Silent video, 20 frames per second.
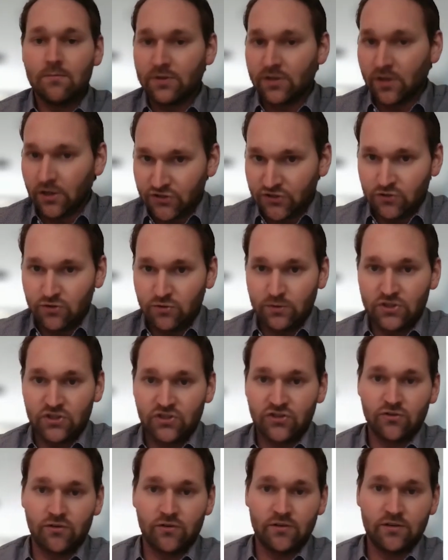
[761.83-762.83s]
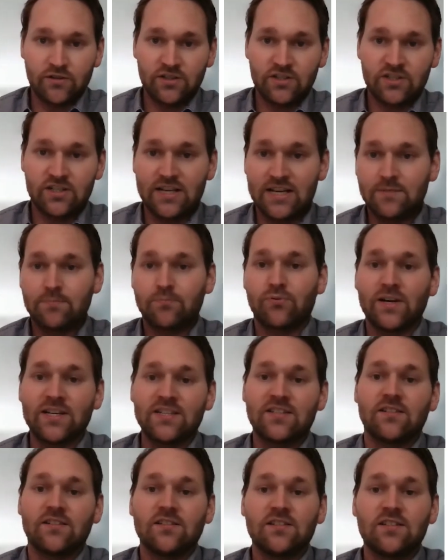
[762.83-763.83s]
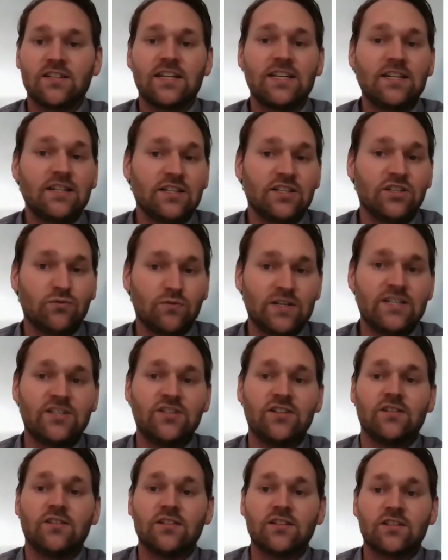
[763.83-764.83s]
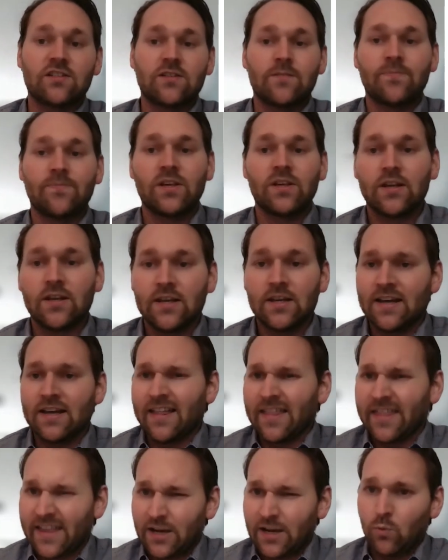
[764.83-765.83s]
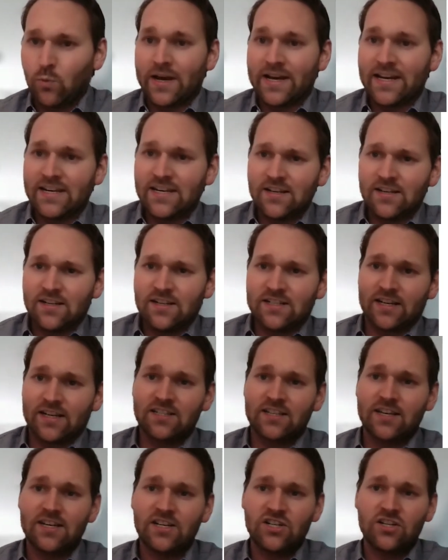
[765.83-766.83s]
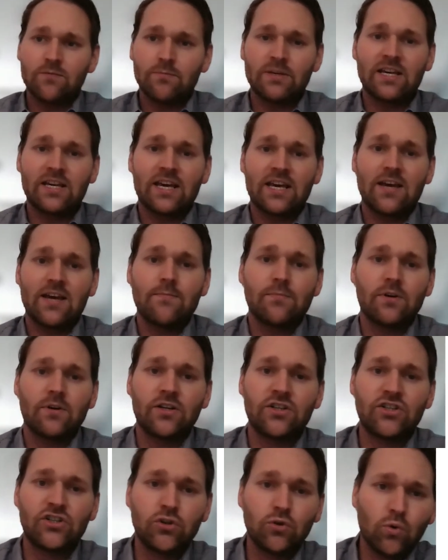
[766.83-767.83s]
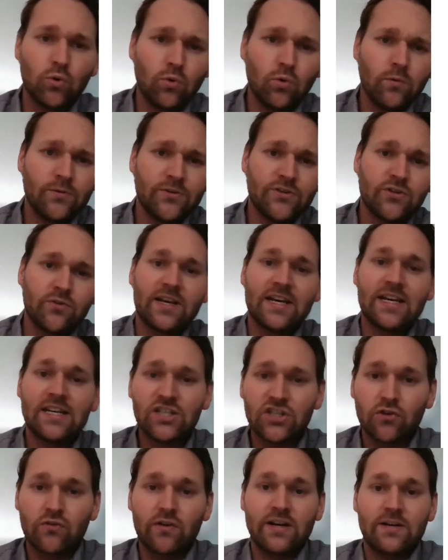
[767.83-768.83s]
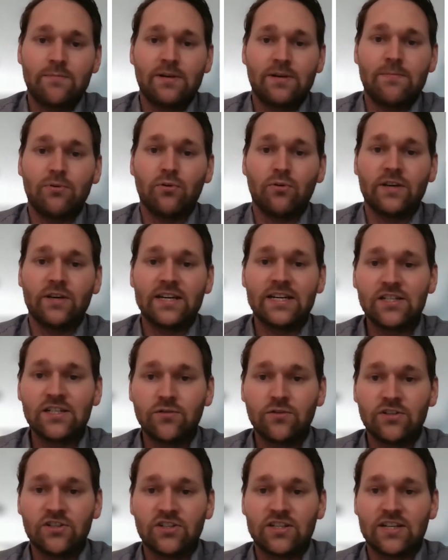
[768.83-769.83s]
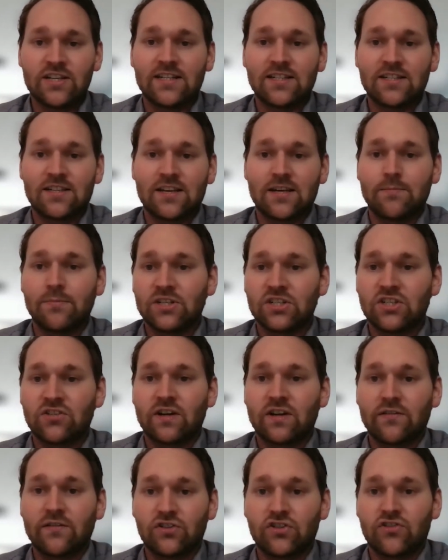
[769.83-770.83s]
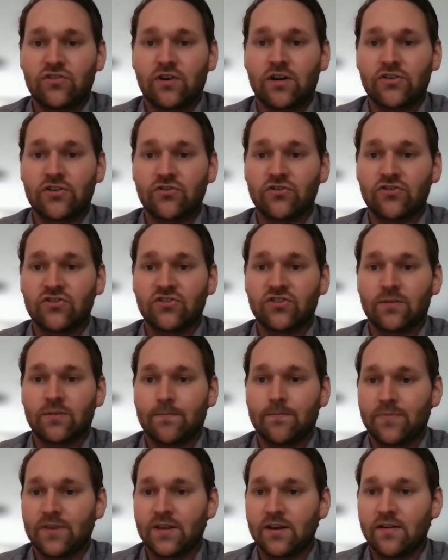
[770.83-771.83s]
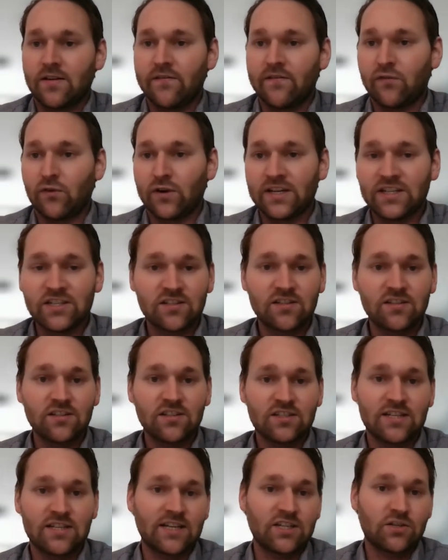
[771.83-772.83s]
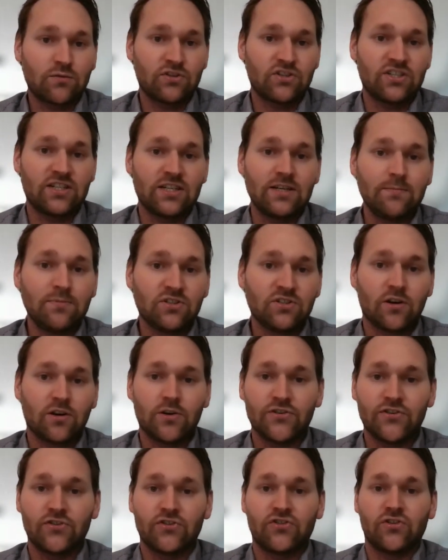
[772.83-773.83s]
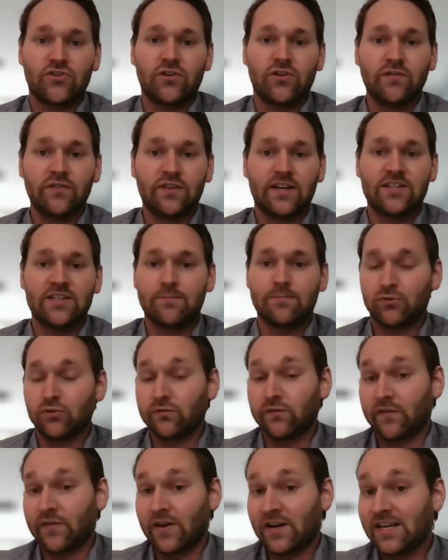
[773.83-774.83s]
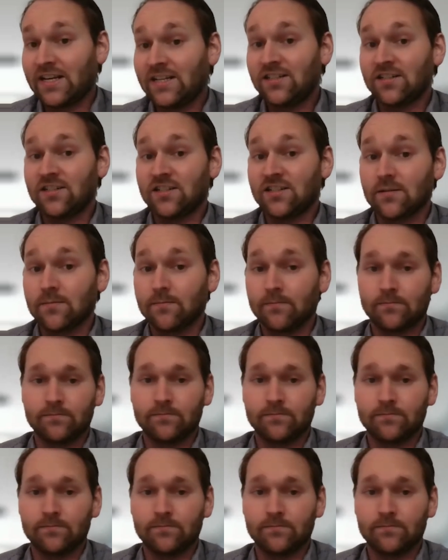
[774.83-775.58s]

but also to assert state presence in these regions. That way, taxation became a tool to integrate people into the state's administrative structures. For instance, tax receipts also served as a proof of identity.